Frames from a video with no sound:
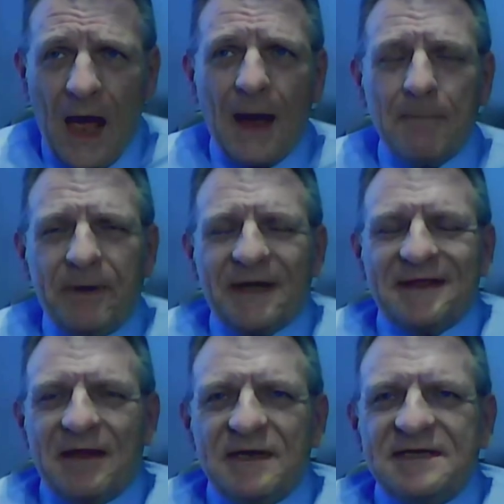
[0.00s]
um, but
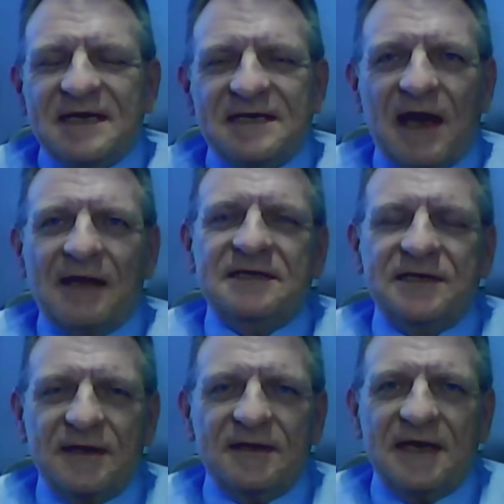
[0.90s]
there is this
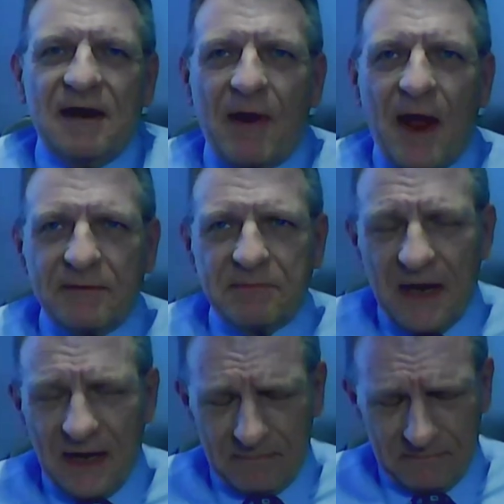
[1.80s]
uncertainty around
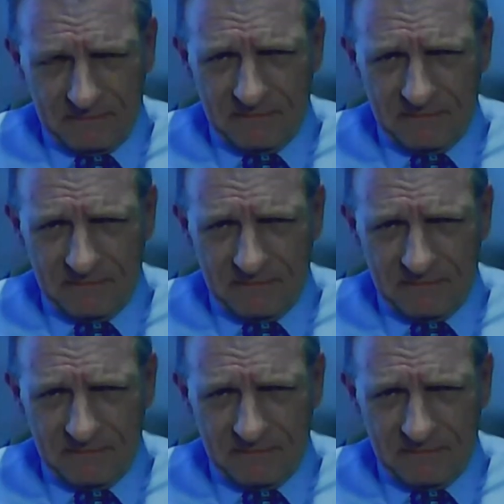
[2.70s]
um,